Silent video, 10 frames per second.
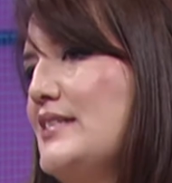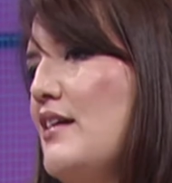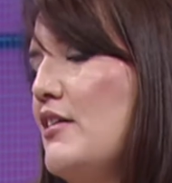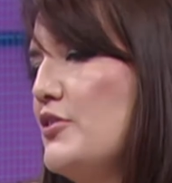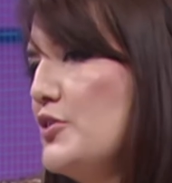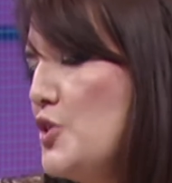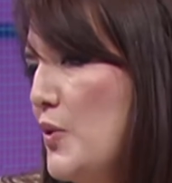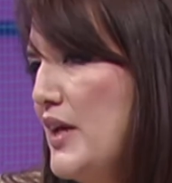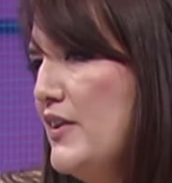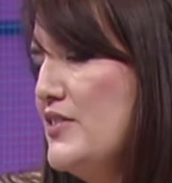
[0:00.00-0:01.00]
saw girls
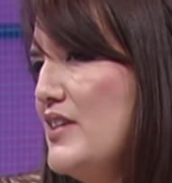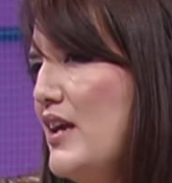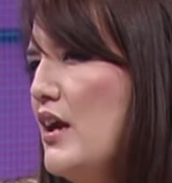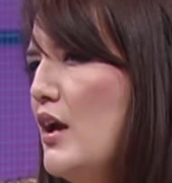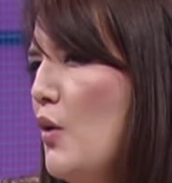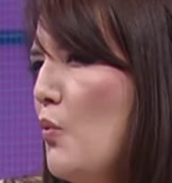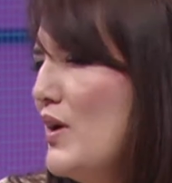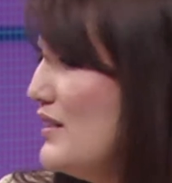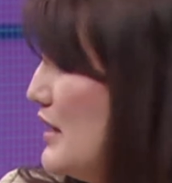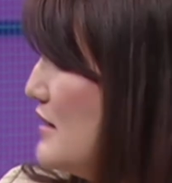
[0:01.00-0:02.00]
going in there and saying,
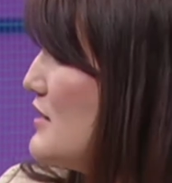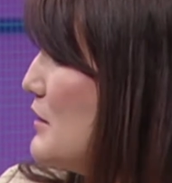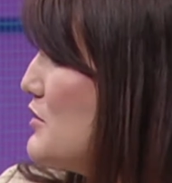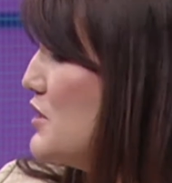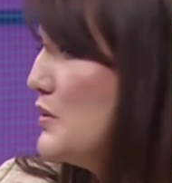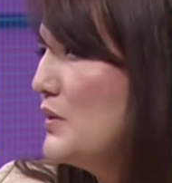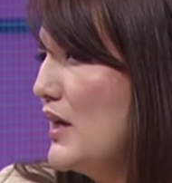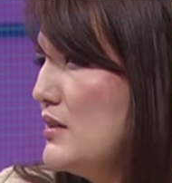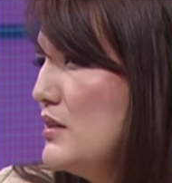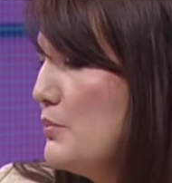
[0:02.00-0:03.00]
what leads them to
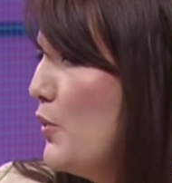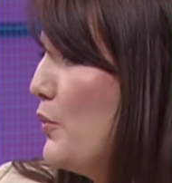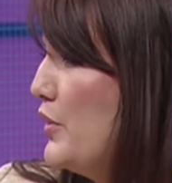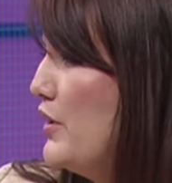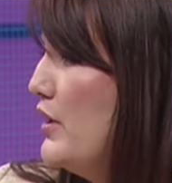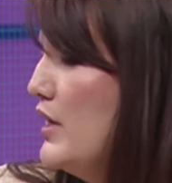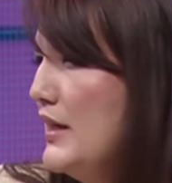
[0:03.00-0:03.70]
get to the point where they're